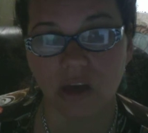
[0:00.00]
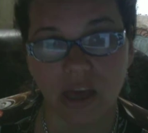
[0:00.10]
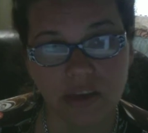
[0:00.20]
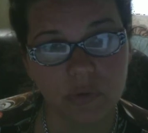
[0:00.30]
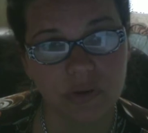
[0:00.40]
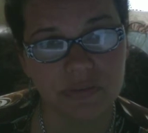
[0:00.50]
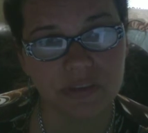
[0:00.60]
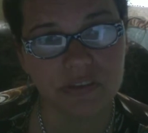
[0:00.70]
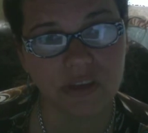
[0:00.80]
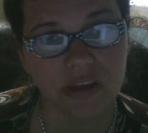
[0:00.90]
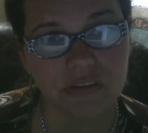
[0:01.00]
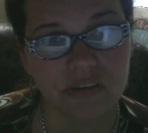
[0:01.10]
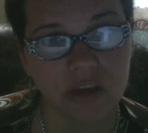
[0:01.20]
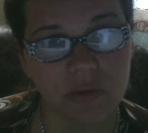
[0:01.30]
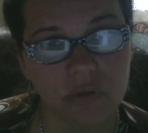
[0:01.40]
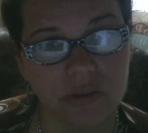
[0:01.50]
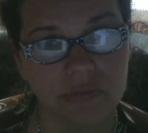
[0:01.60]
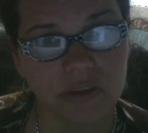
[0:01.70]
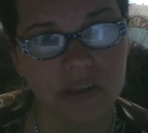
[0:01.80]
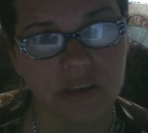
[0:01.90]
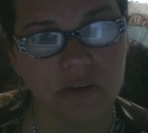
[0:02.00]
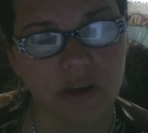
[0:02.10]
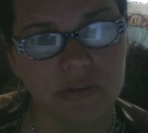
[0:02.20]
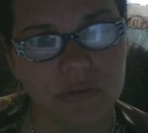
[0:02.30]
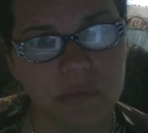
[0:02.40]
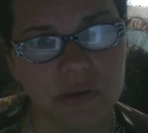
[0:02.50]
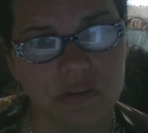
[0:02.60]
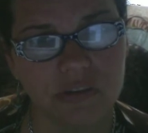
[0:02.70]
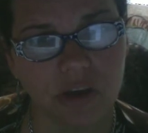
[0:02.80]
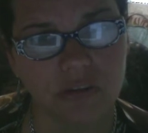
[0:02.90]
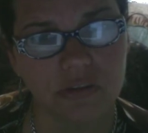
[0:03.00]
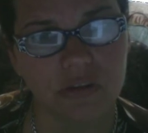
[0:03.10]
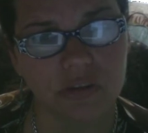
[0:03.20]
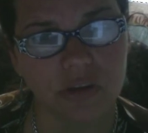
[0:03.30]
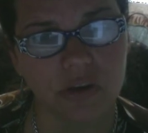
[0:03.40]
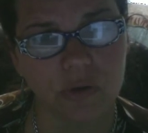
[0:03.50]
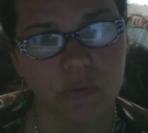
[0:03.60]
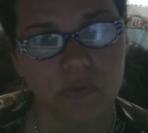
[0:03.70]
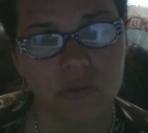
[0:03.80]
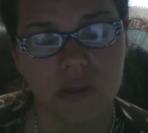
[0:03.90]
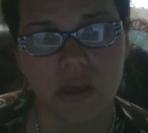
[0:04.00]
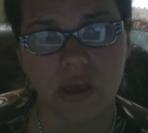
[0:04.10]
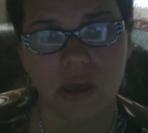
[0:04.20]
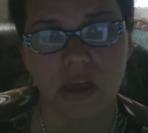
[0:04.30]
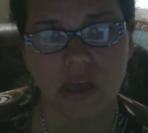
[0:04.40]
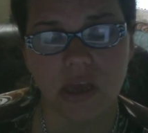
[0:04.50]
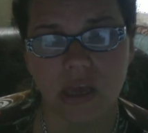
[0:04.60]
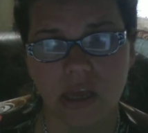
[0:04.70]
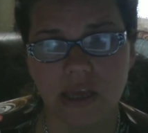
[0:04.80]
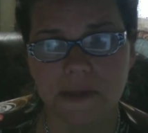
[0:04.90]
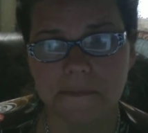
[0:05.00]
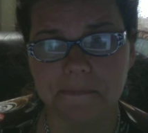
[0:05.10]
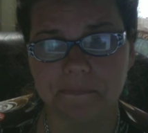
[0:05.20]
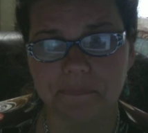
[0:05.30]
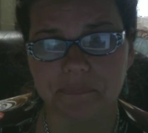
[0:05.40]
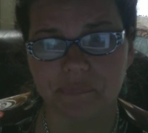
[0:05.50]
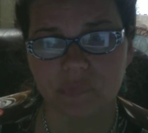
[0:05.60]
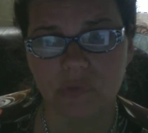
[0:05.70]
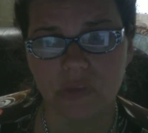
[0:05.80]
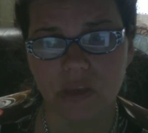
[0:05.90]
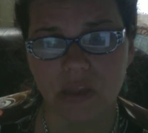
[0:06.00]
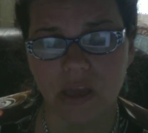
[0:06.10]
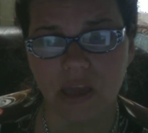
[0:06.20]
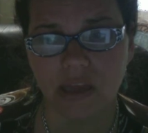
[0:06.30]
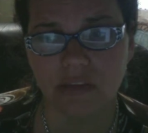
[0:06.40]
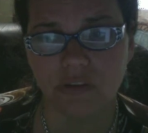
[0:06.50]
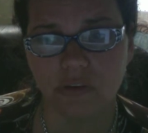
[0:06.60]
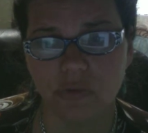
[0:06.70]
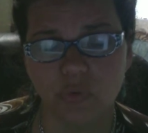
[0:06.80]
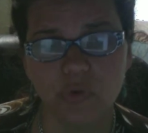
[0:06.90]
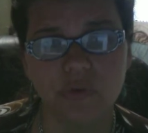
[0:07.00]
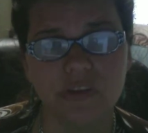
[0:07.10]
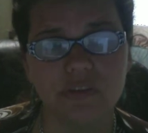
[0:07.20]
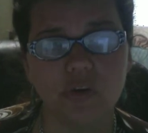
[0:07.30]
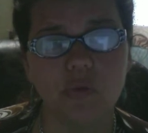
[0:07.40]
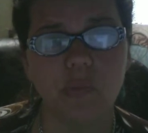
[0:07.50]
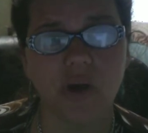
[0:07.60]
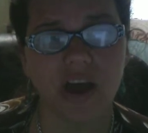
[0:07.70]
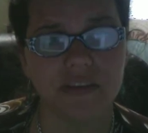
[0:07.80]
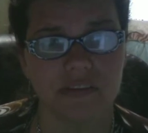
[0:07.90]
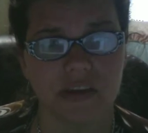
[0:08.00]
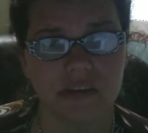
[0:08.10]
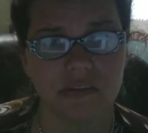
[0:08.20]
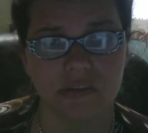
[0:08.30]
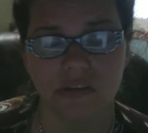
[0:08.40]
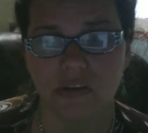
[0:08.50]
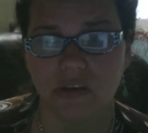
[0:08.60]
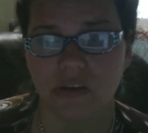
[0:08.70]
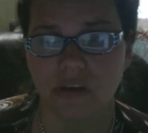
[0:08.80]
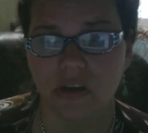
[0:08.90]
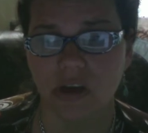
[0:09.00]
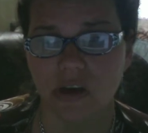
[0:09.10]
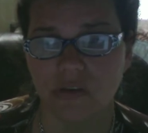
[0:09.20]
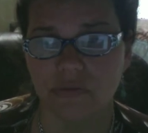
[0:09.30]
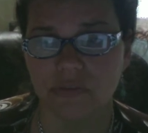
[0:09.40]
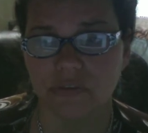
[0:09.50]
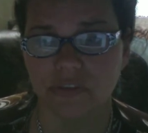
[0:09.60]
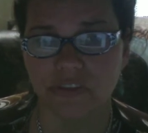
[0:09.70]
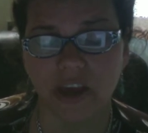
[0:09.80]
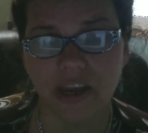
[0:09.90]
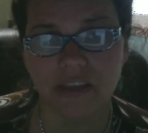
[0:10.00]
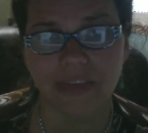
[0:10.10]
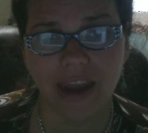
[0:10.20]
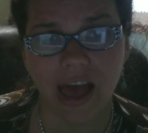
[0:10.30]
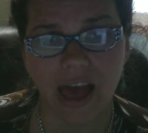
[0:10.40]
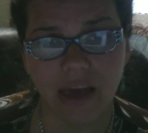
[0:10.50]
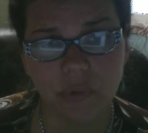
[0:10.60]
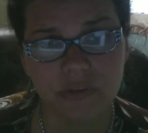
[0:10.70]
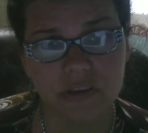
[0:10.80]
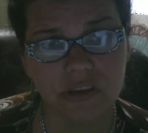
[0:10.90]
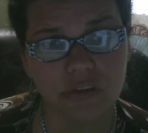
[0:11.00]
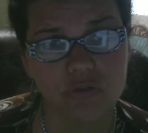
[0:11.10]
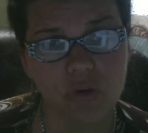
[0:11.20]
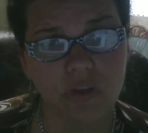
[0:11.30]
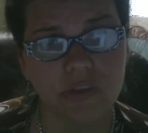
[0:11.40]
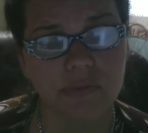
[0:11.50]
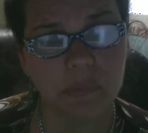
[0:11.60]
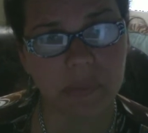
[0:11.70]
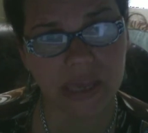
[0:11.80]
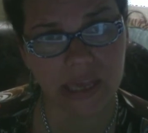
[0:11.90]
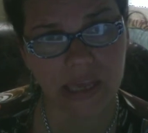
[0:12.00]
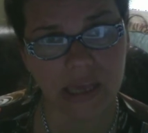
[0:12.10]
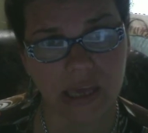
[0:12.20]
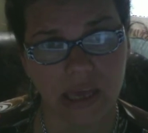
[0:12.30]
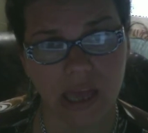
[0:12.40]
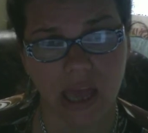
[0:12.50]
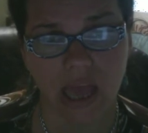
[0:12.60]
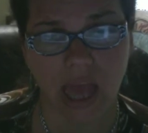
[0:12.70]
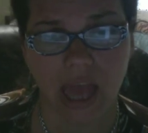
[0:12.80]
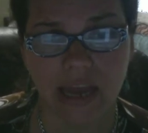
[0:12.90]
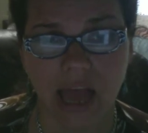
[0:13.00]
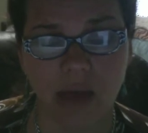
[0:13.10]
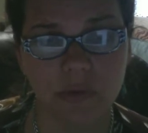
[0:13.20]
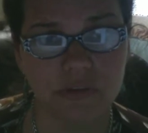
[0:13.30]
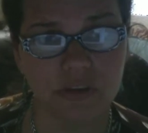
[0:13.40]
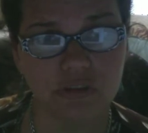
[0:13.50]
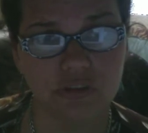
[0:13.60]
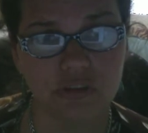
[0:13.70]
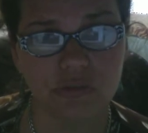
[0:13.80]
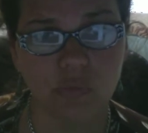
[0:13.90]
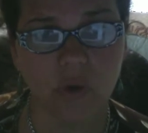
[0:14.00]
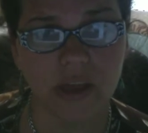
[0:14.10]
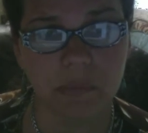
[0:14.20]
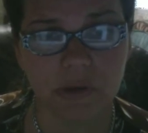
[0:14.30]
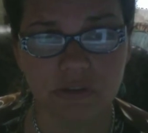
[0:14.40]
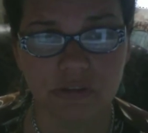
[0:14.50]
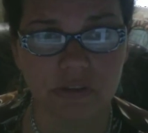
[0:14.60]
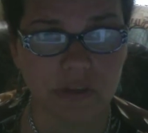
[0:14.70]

I know what it feels like to not really feel like you have somebody to talk to, you know? And so through this whole process of deciding that I was in control of me and I was going to choose what emotions I